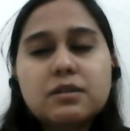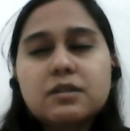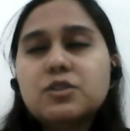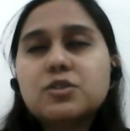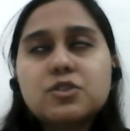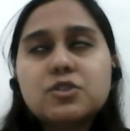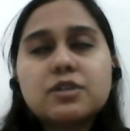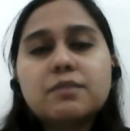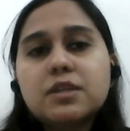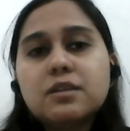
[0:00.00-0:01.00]
huge
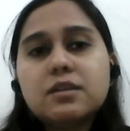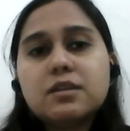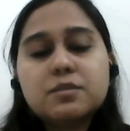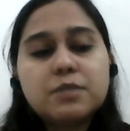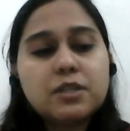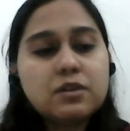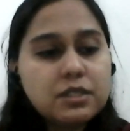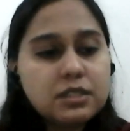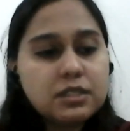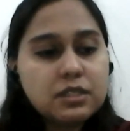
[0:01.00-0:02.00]
crime that has been
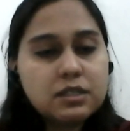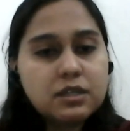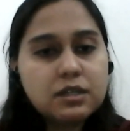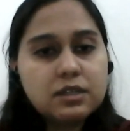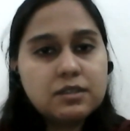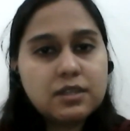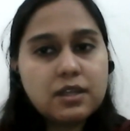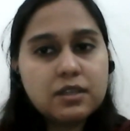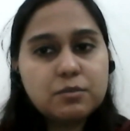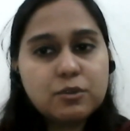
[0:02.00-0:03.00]
committed
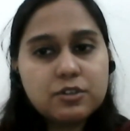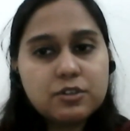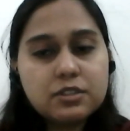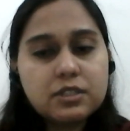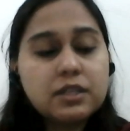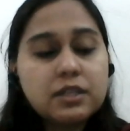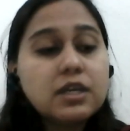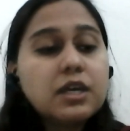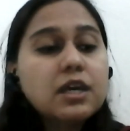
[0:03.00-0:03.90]
inside the borders. And